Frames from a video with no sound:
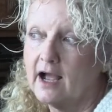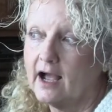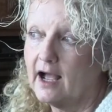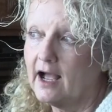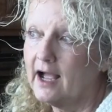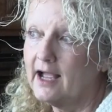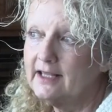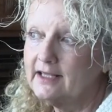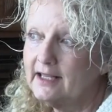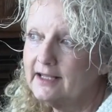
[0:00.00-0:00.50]

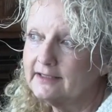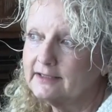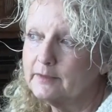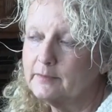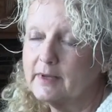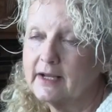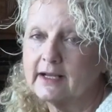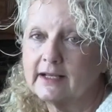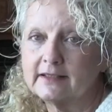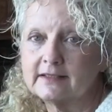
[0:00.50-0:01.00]
I like to
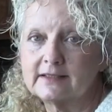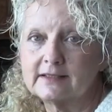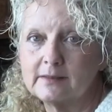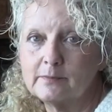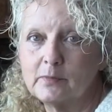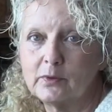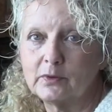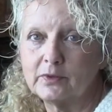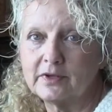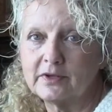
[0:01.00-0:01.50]
make a
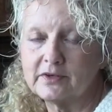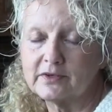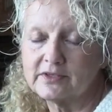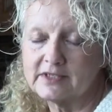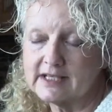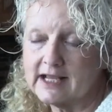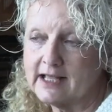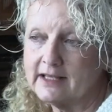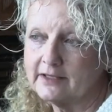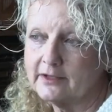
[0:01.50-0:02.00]
simple little
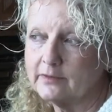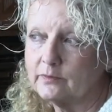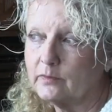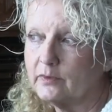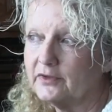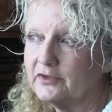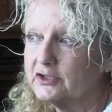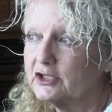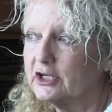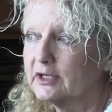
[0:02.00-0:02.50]
salad
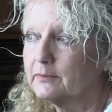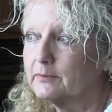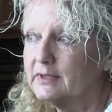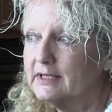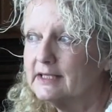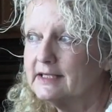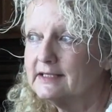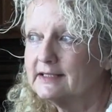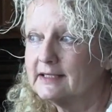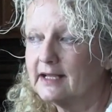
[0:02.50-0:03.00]
with
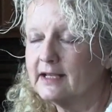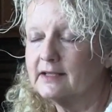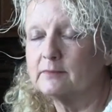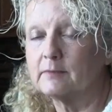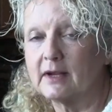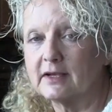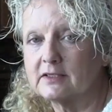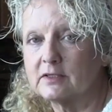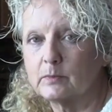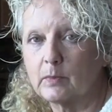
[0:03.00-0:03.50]
chickpeas and
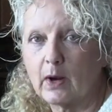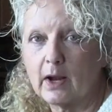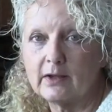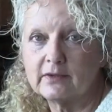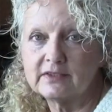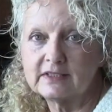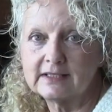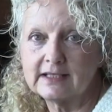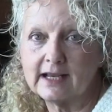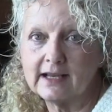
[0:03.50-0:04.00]
my
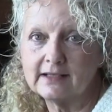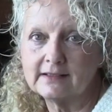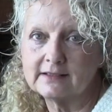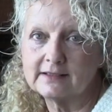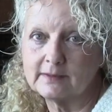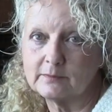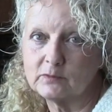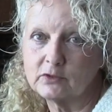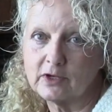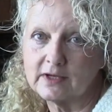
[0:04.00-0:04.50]
sprouts and
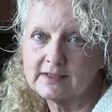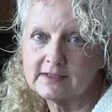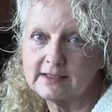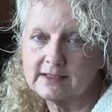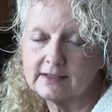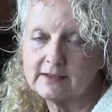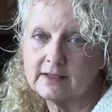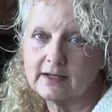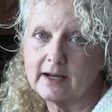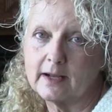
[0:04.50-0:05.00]
some
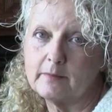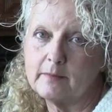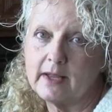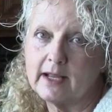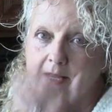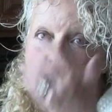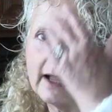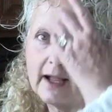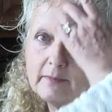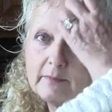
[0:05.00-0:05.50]
dressing that I
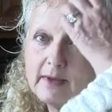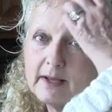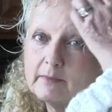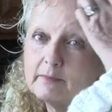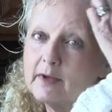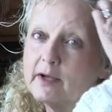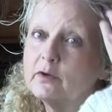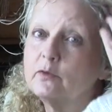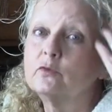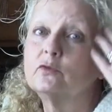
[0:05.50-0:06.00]
make. I make
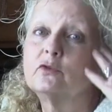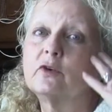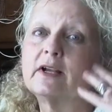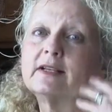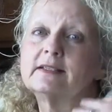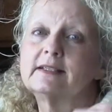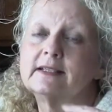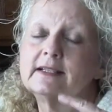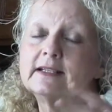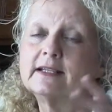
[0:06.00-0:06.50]
my own
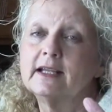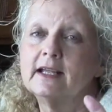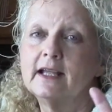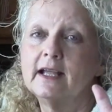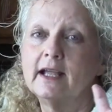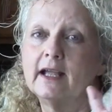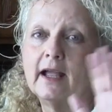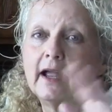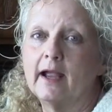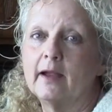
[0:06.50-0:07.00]
dressing
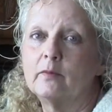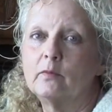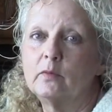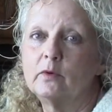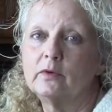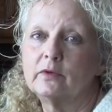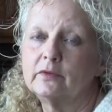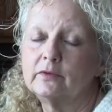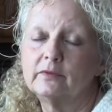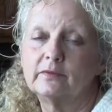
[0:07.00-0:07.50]
and
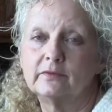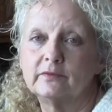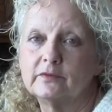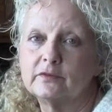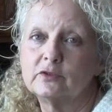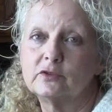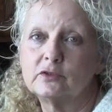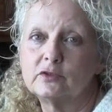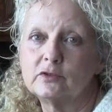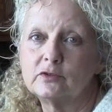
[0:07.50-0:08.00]
we'll
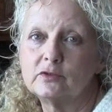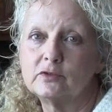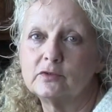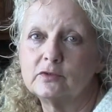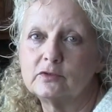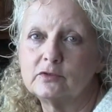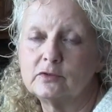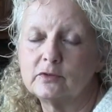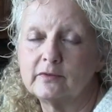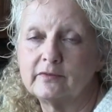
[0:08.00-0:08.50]

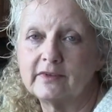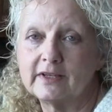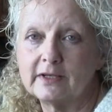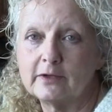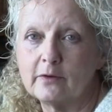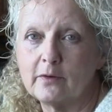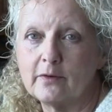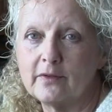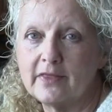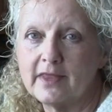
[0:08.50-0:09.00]
do a
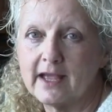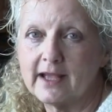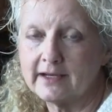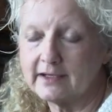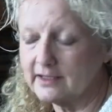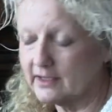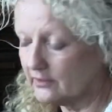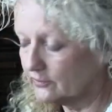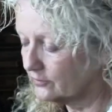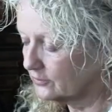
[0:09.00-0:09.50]
video on that
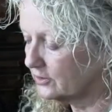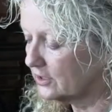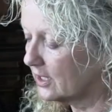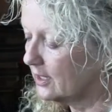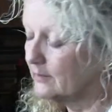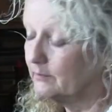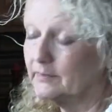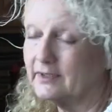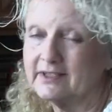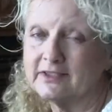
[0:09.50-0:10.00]
another
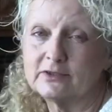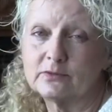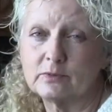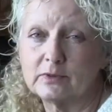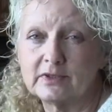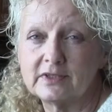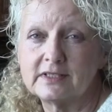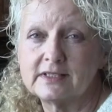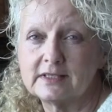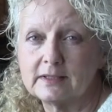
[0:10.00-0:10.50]
time, but it's
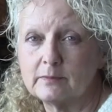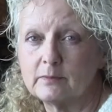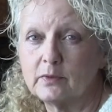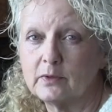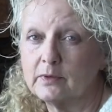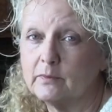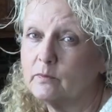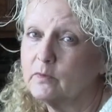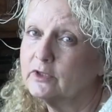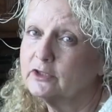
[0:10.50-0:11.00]
really
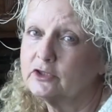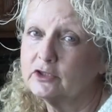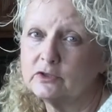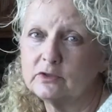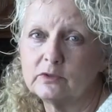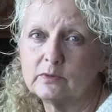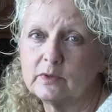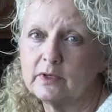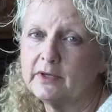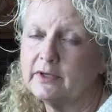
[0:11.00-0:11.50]
simple. And once
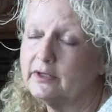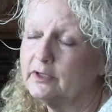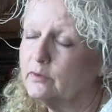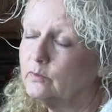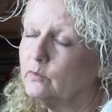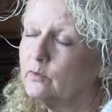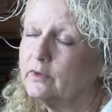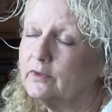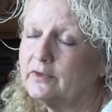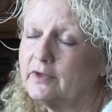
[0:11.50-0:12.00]
you do it, you
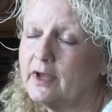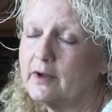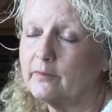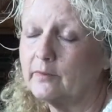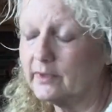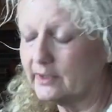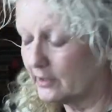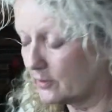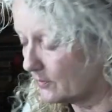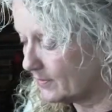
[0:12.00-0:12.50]
will not
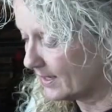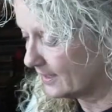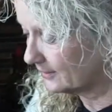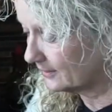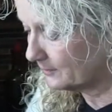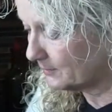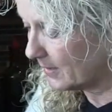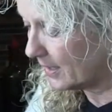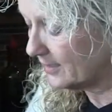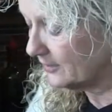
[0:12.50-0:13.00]
want to go back
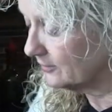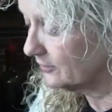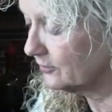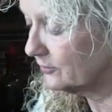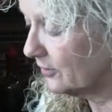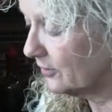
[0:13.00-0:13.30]
to bought